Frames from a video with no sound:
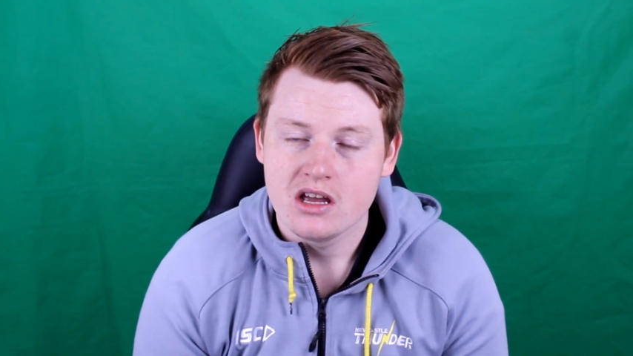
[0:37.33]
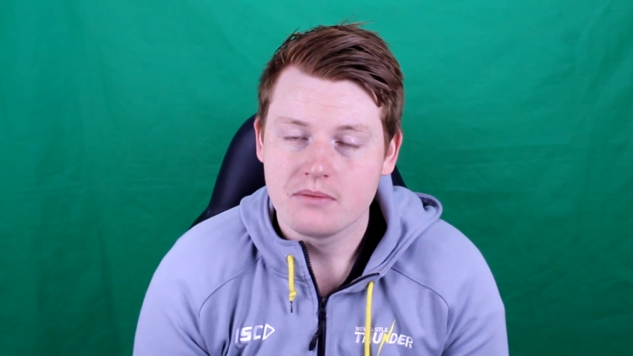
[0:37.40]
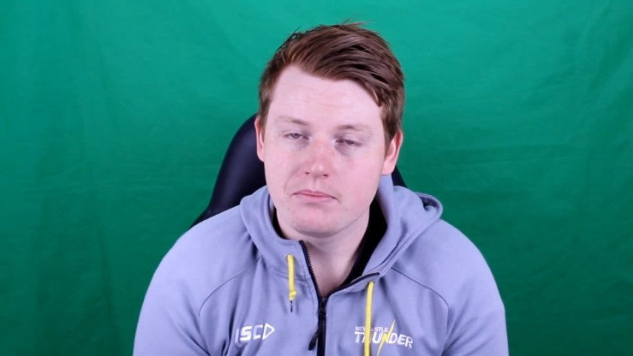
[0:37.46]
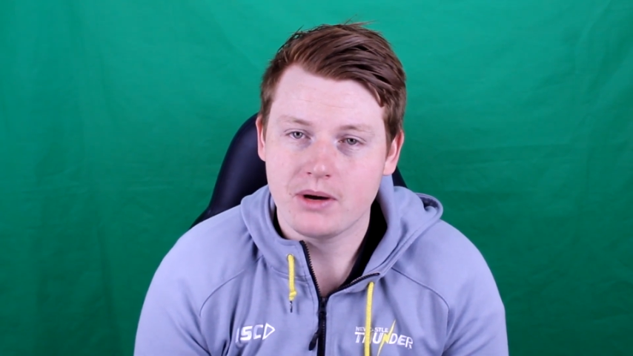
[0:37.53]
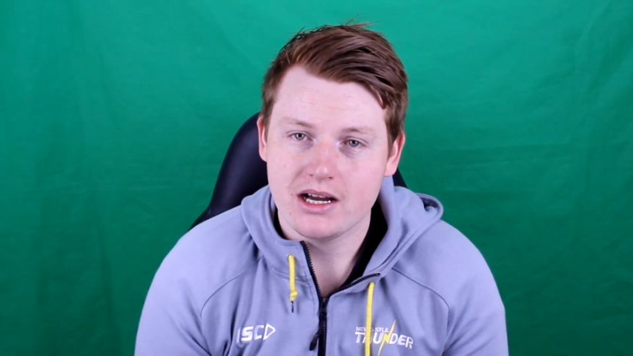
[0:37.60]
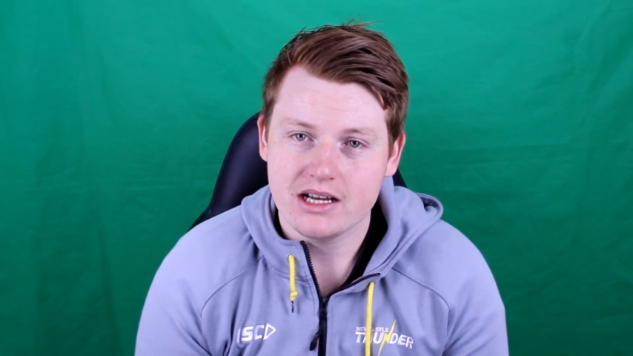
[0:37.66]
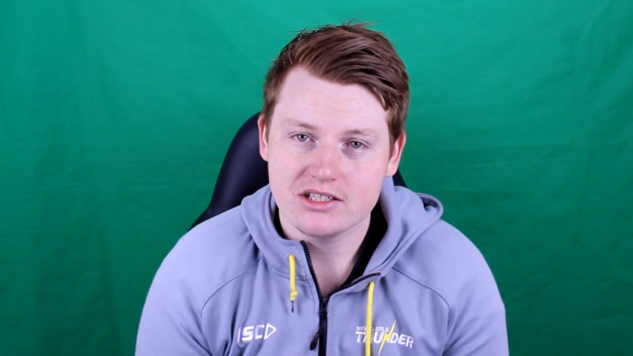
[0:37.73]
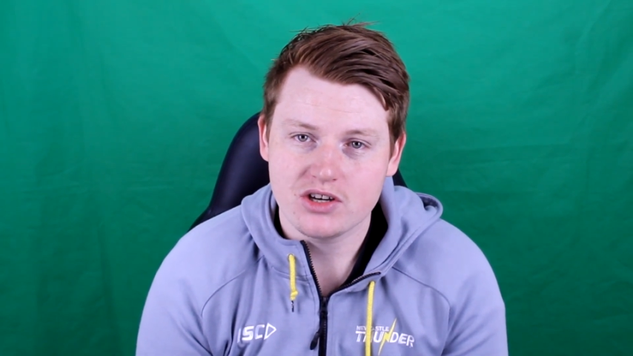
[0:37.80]

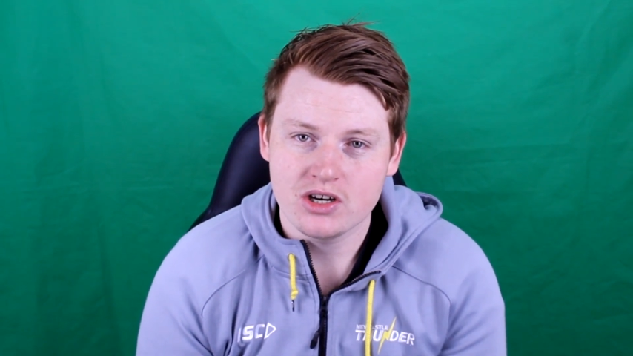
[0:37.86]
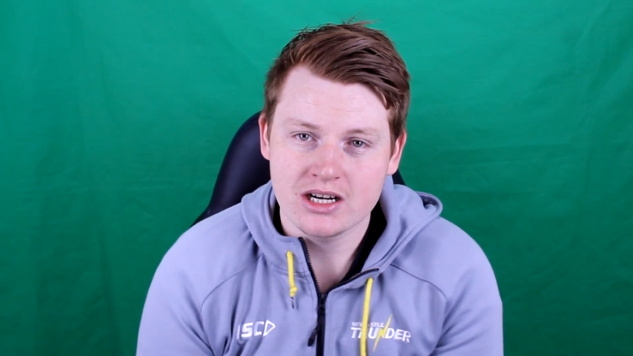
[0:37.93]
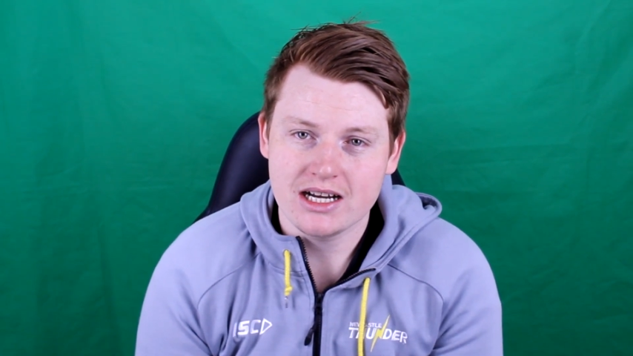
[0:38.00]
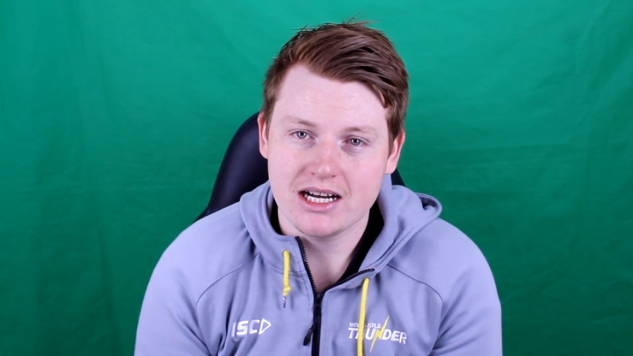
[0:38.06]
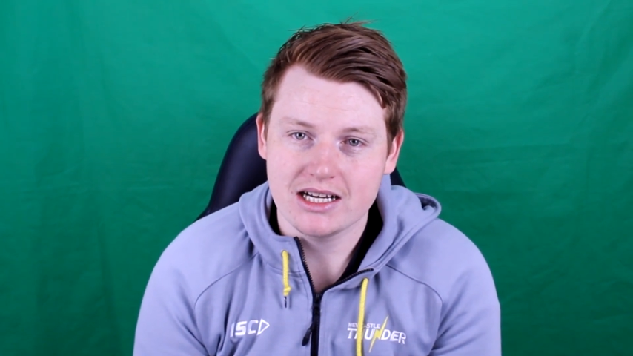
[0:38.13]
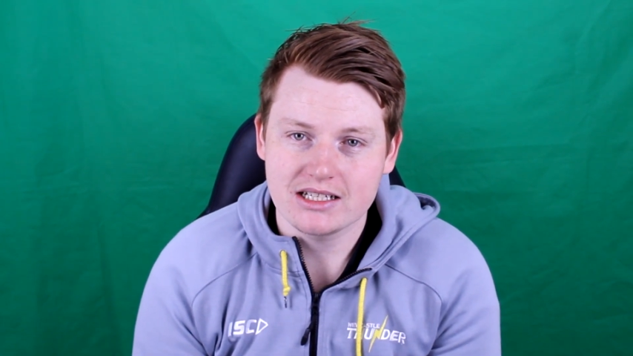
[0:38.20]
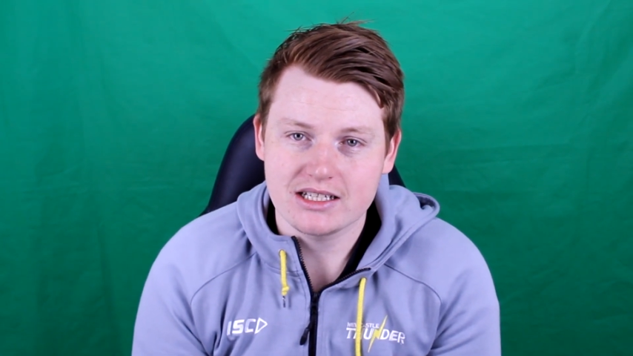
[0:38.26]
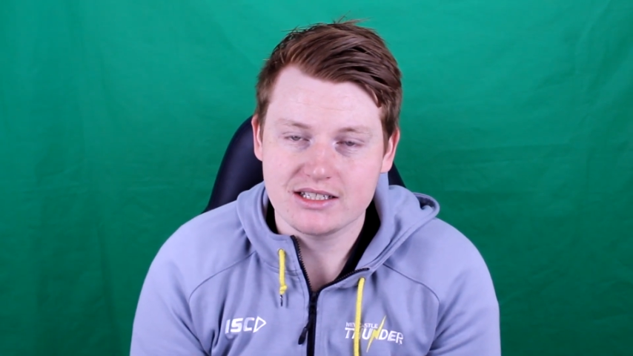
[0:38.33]
but it's kind of
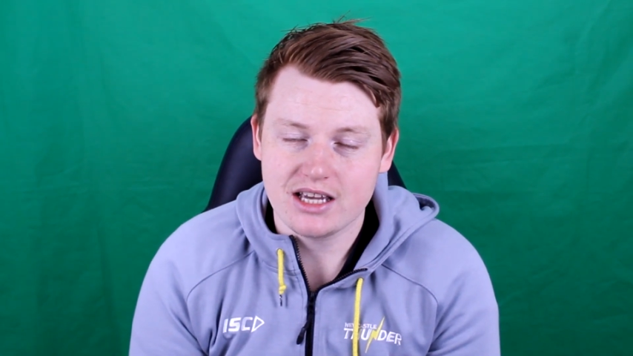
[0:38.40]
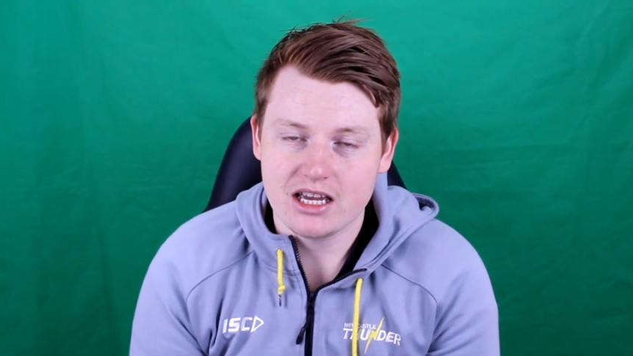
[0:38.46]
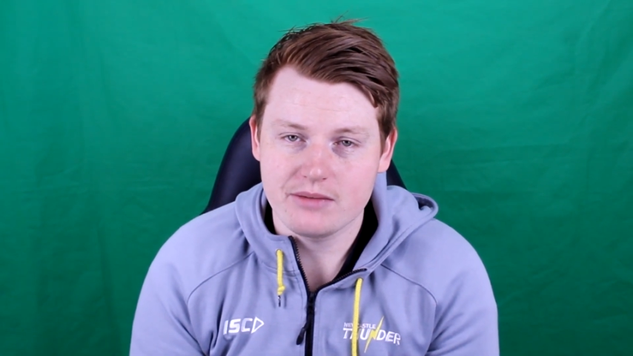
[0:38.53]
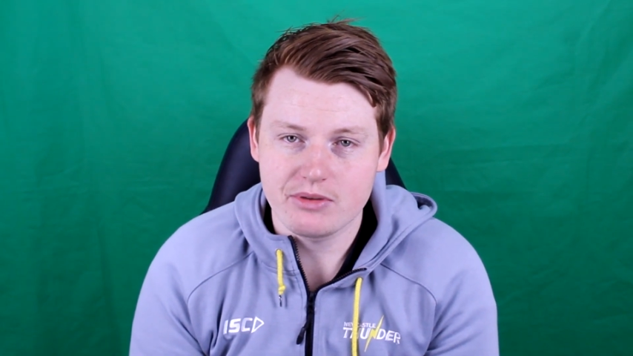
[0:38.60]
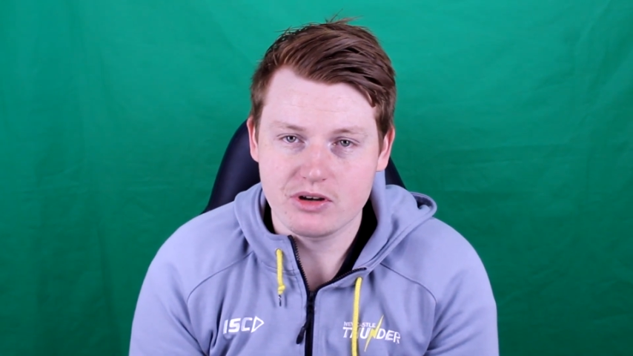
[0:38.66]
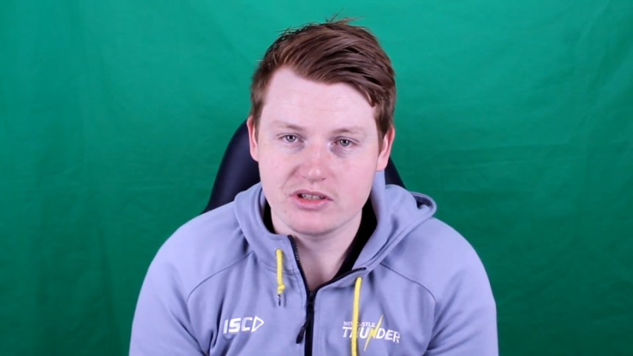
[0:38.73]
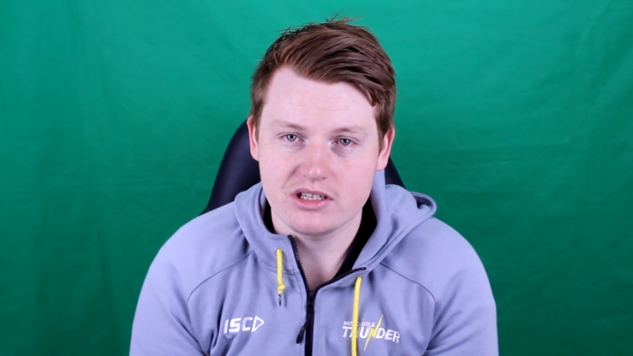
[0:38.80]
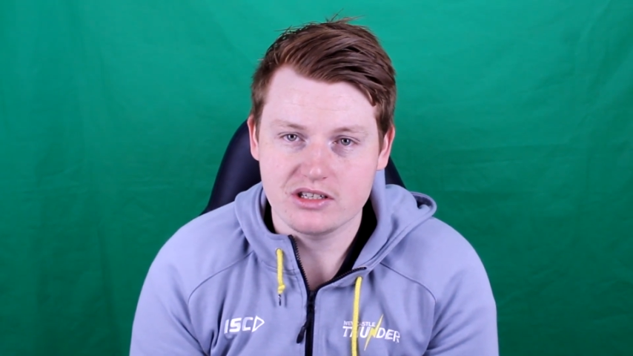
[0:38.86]
hard to say
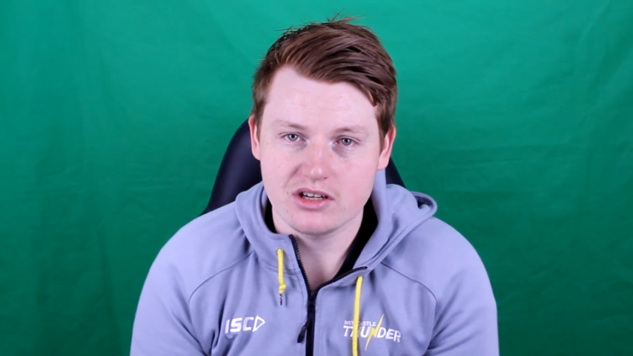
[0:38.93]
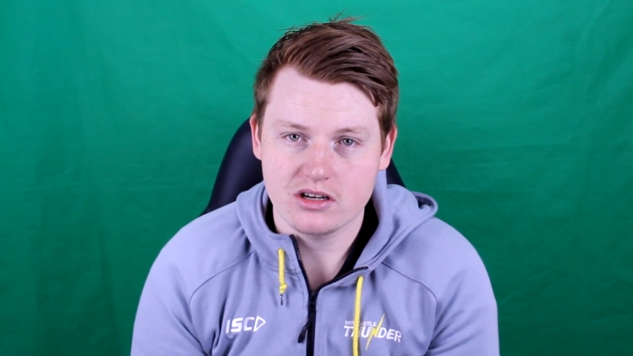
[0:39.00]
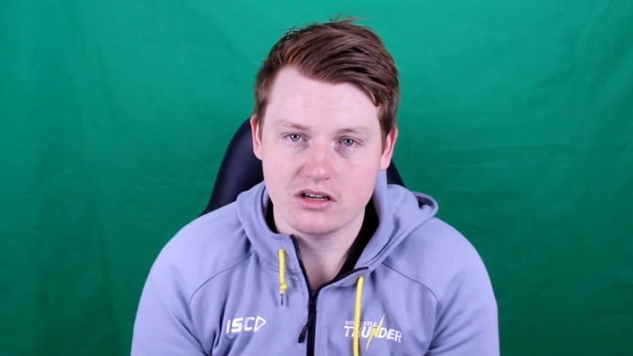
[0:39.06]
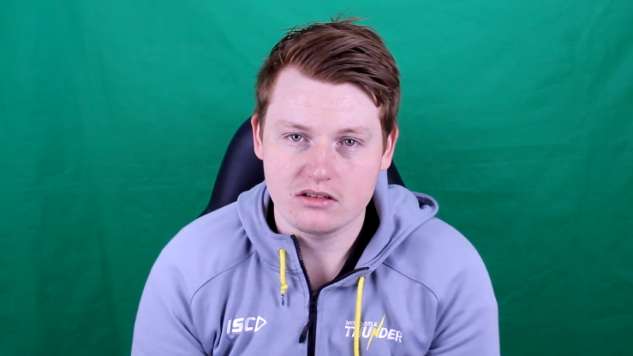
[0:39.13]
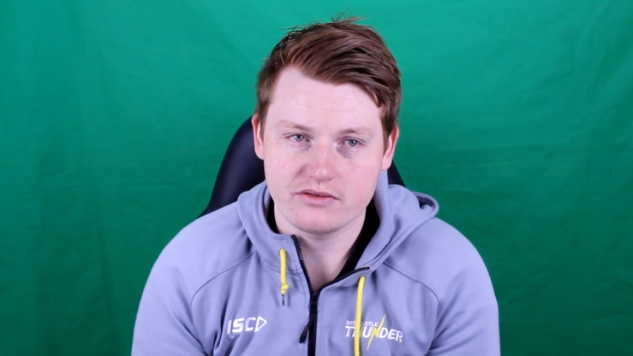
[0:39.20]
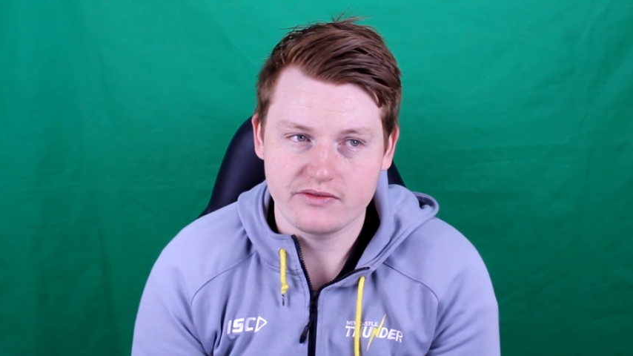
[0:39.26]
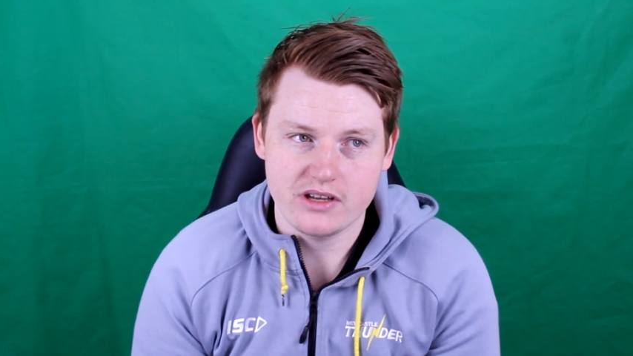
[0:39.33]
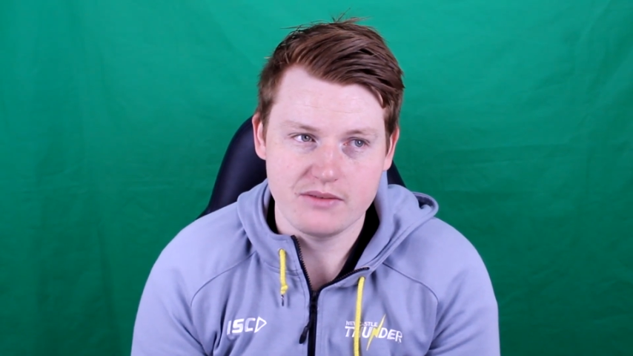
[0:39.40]
because he's,
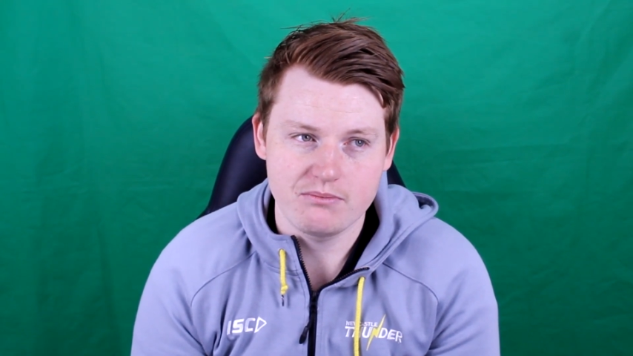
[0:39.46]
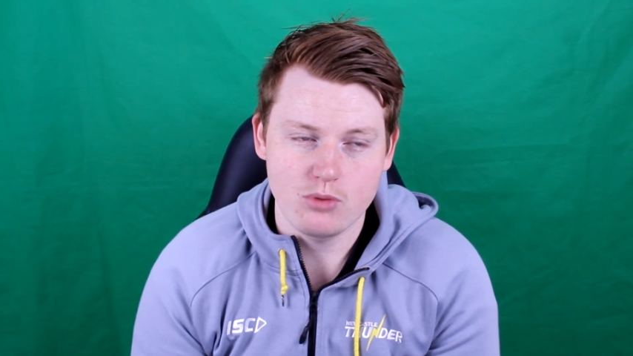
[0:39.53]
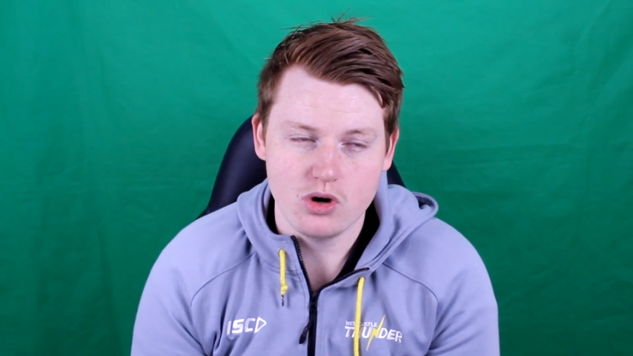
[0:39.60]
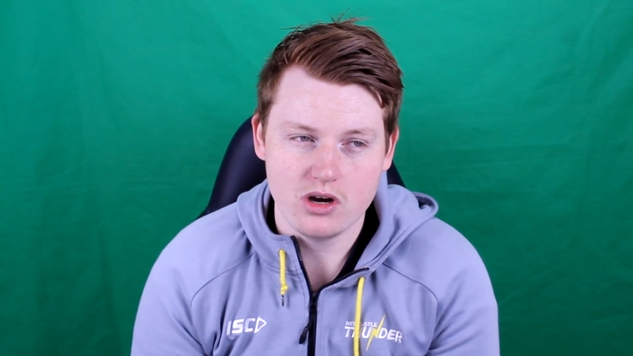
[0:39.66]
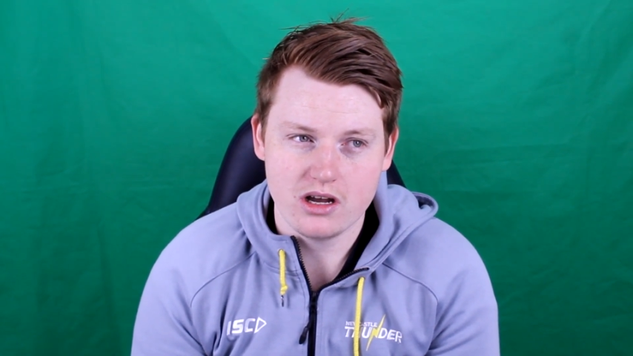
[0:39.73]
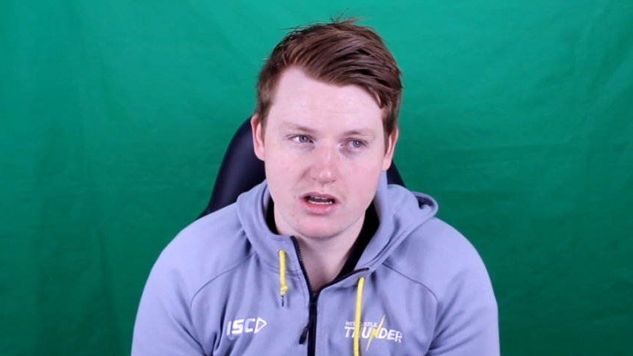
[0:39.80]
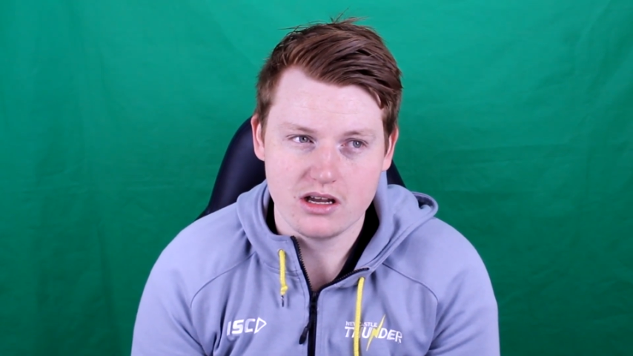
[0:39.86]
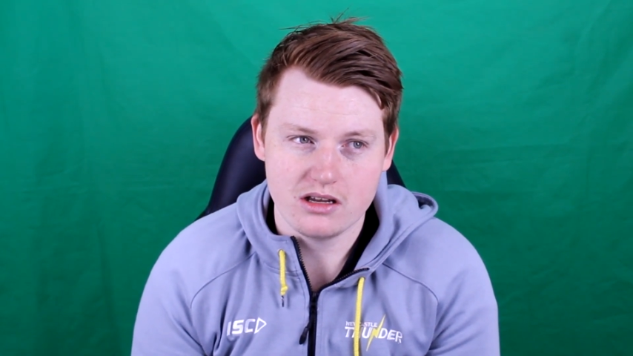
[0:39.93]
in
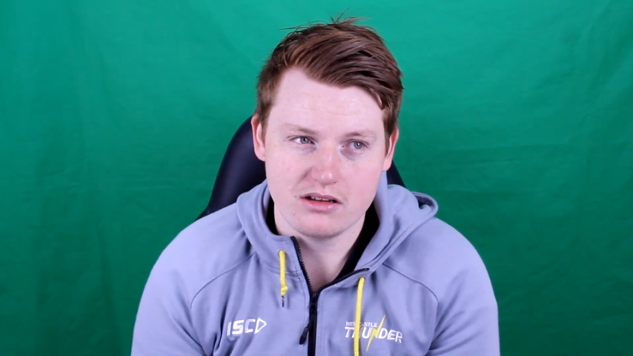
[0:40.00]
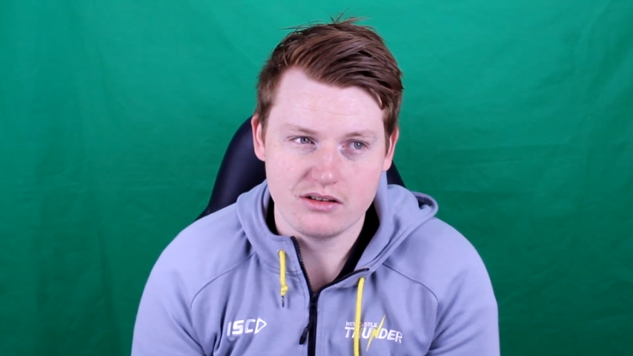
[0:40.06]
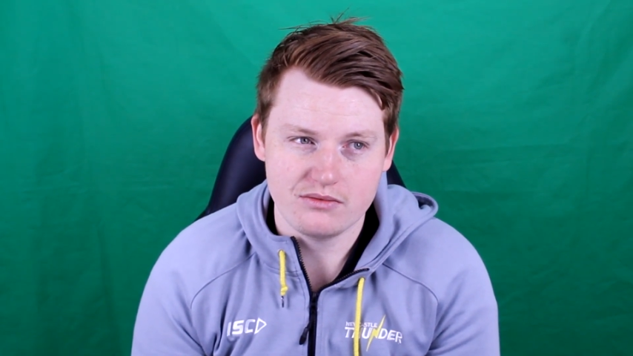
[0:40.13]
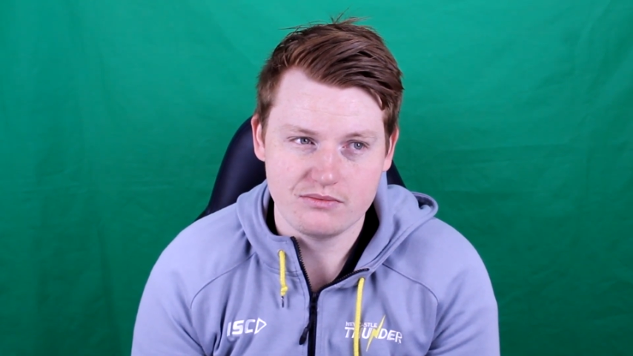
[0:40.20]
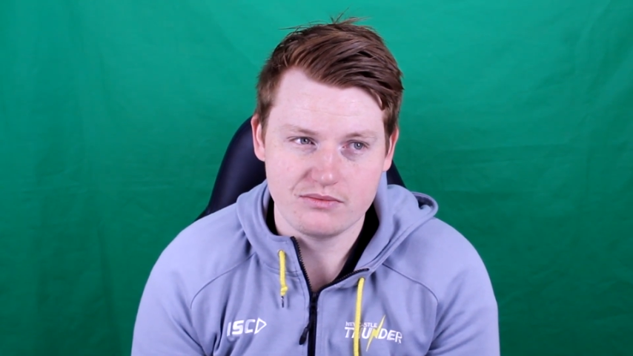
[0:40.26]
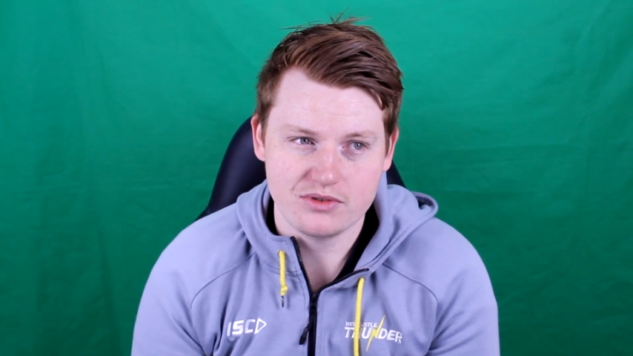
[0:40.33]
my